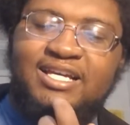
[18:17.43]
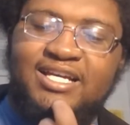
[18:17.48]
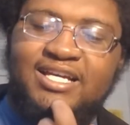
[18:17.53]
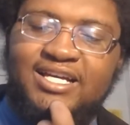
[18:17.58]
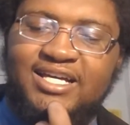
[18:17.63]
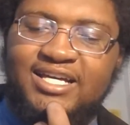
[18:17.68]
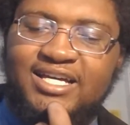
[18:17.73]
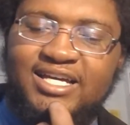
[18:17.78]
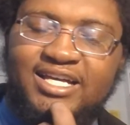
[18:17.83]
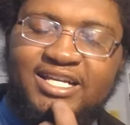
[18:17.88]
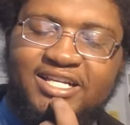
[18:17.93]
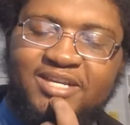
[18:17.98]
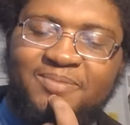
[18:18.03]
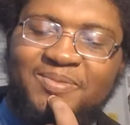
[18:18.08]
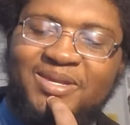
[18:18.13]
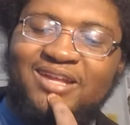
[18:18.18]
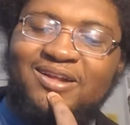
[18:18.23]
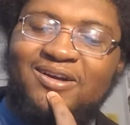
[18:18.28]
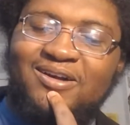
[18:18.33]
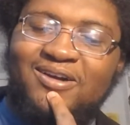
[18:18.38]
it can be
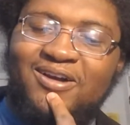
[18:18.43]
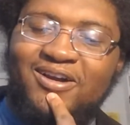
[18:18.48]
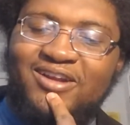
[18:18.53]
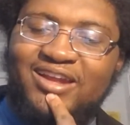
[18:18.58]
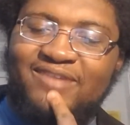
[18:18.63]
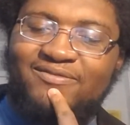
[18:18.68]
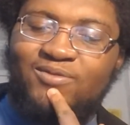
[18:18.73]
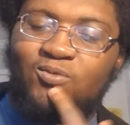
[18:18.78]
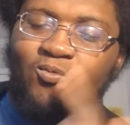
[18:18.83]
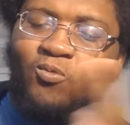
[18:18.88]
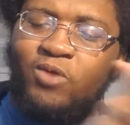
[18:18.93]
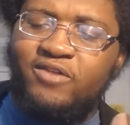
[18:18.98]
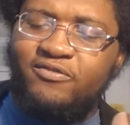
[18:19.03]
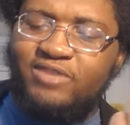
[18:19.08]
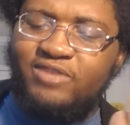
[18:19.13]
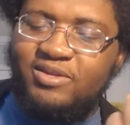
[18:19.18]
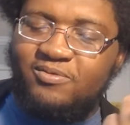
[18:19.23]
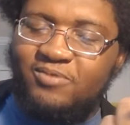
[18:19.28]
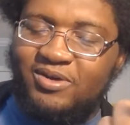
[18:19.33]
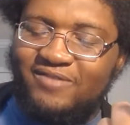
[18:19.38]
kind of hard to have a
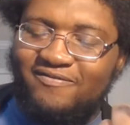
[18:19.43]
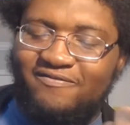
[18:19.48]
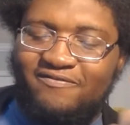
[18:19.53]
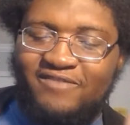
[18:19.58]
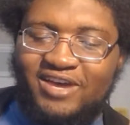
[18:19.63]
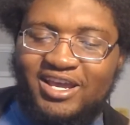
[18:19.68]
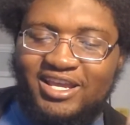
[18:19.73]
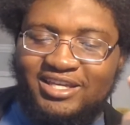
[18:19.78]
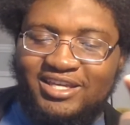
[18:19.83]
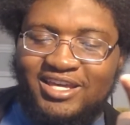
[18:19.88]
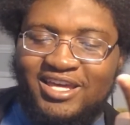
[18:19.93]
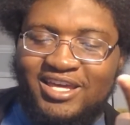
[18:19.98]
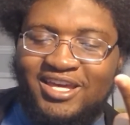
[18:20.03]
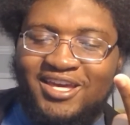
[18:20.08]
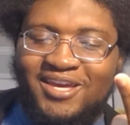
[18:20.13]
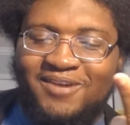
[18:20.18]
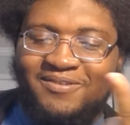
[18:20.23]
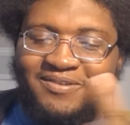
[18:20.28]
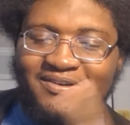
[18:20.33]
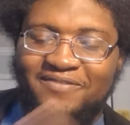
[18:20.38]
1v1 fight
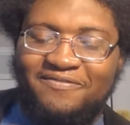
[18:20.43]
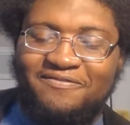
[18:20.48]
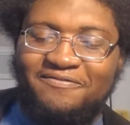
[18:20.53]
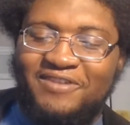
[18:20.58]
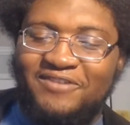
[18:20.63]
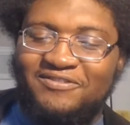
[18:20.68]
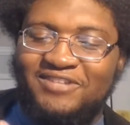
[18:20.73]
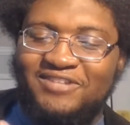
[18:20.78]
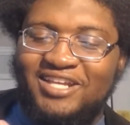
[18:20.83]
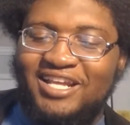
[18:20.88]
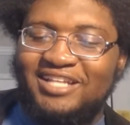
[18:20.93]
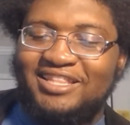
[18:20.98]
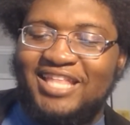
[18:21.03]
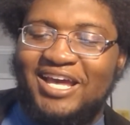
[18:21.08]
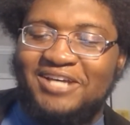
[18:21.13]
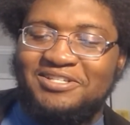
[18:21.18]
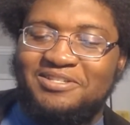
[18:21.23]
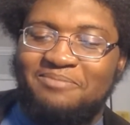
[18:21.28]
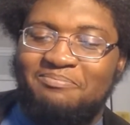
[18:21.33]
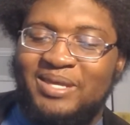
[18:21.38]
with
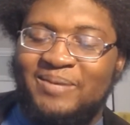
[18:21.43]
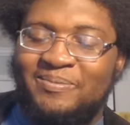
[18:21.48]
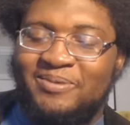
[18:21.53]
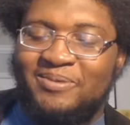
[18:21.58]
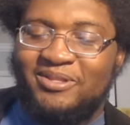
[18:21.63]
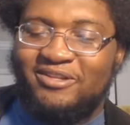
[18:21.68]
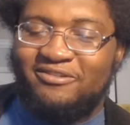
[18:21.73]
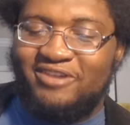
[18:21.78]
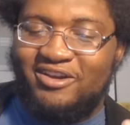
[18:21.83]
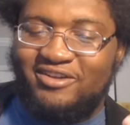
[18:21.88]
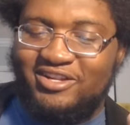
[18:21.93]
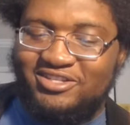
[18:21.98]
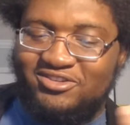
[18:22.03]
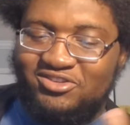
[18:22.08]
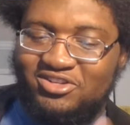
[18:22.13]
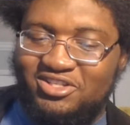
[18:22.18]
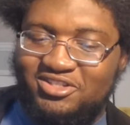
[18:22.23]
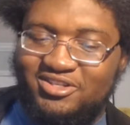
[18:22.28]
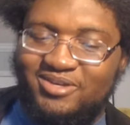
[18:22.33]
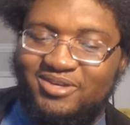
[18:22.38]
15,000 people around that's going
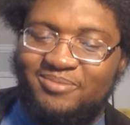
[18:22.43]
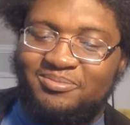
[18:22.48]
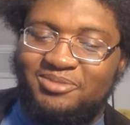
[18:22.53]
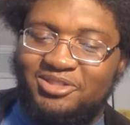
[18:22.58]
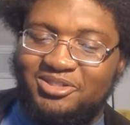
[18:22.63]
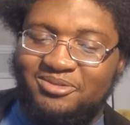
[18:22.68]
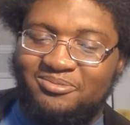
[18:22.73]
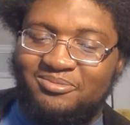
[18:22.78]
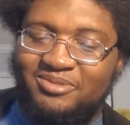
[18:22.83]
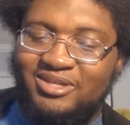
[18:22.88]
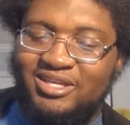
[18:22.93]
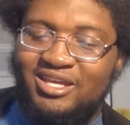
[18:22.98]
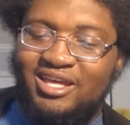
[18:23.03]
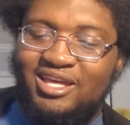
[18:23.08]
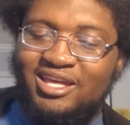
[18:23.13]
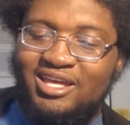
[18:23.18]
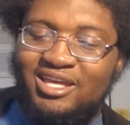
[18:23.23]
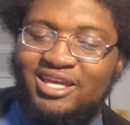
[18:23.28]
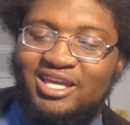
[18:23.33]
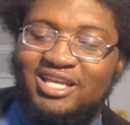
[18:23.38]
to jump them.
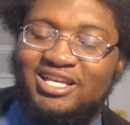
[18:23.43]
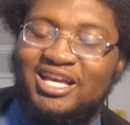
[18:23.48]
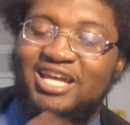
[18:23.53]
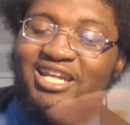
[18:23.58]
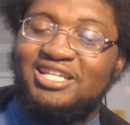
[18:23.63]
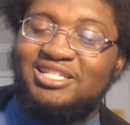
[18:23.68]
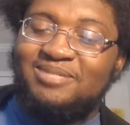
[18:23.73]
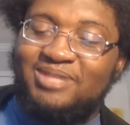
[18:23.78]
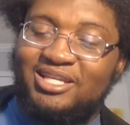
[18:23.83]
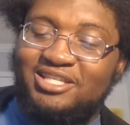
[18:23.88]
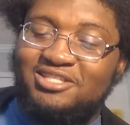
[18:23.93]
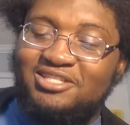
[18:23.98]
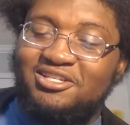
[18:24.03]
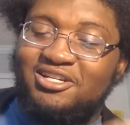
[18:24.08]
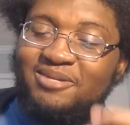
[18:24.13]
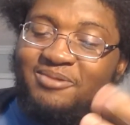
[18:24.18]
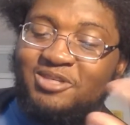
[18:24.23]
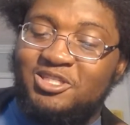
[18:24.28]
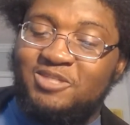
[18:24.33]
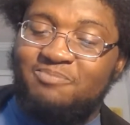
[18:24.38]
It kind of seems like it's going to
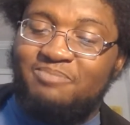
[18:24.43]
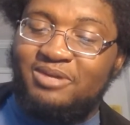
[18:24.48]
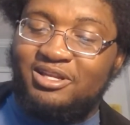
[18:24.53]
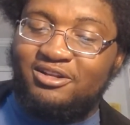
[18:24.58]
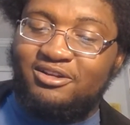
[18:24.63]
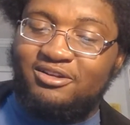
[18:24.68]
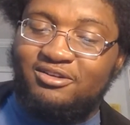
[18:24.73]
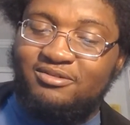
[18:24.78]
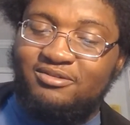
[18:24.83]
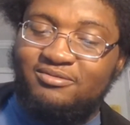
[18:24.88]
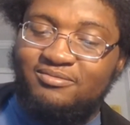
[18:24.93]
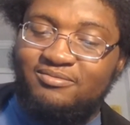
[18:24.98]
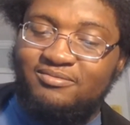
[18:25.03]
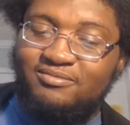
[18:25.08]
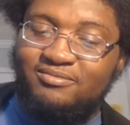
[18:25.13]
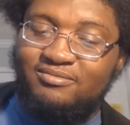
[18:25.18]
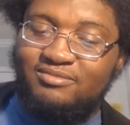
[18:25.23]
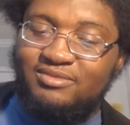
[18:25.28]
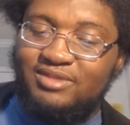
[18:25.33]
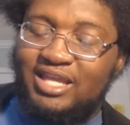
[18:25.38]
be Spinner
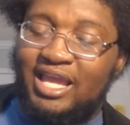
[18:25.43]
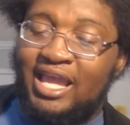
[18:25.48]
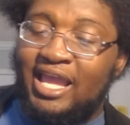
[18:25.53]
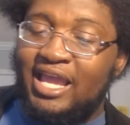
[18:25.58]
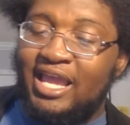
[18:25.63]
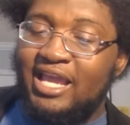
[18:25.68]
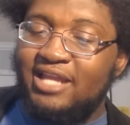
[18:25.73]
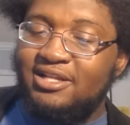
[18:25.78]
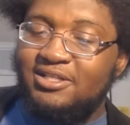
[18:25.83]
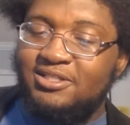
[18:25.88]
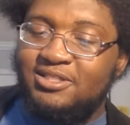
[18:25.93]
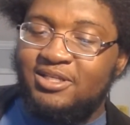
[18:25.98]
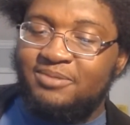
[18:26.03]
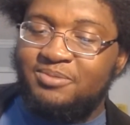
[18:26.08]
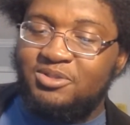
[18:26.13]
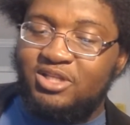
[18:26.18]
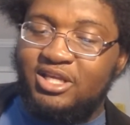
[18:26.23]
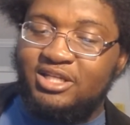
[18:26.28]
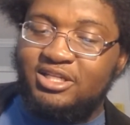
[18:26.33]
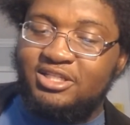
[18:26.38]
and the
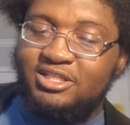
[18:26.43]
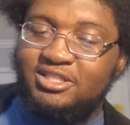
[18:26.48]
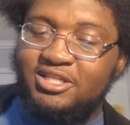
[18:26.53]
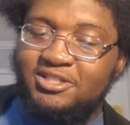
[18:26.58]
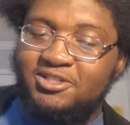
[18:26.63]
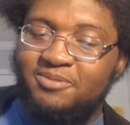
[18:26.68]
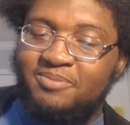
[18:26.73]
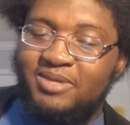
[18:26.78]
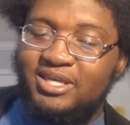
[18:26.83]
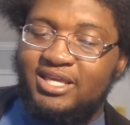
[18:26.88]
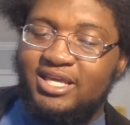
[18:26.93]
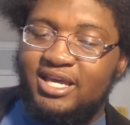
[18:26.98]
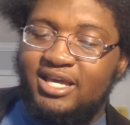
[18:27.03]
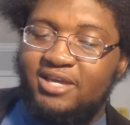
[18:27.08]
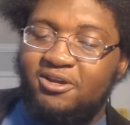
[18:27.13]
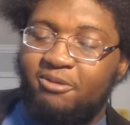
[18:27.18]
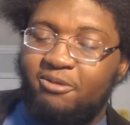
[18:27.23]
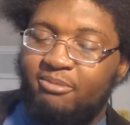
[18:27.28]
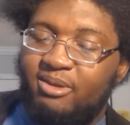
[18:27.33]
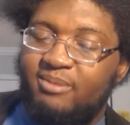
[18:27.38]
centipede guy,
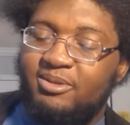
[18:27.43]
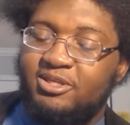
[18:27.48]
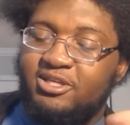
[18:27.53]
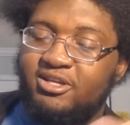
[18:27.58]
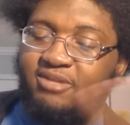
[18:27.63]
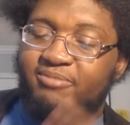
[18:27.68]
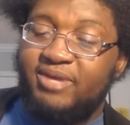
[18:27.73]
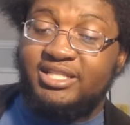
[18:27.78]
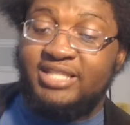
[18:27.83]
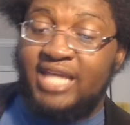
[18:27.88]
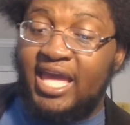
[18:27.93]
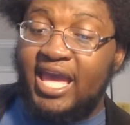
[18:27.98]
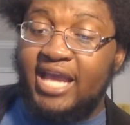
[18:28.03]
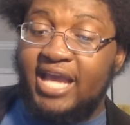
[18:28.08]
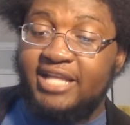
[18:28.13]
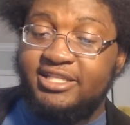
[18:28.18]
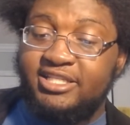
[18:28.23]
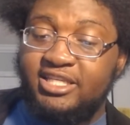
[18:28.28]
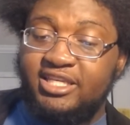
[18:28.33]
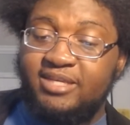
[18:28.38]
or maybe it's going to be a tag
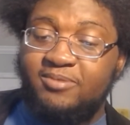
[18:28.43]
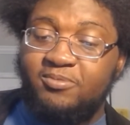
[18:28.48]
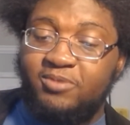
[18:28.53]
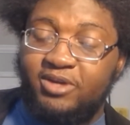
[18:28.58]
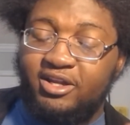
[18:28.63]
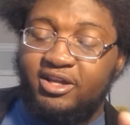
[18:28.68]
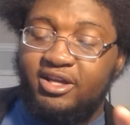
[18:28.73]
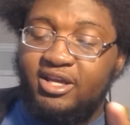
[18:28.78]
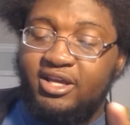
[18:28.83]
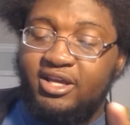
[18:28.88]
team where